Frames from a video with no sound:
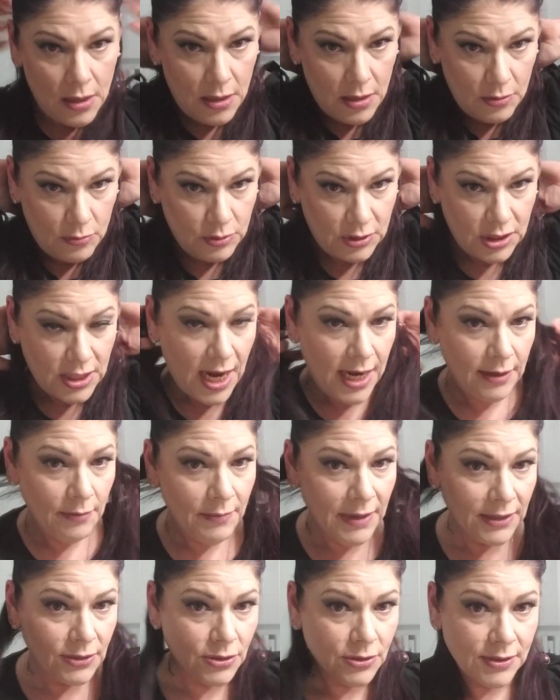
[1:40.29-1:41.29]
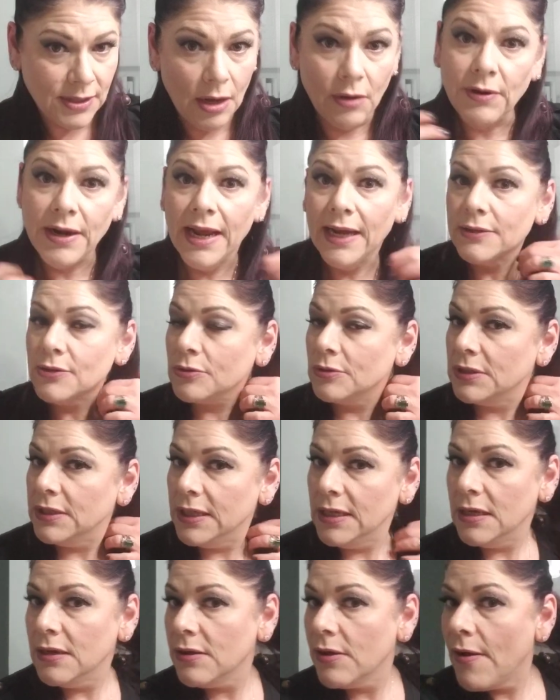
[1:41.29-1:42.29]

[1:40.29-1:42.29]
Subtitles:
which kind of measures out naturally.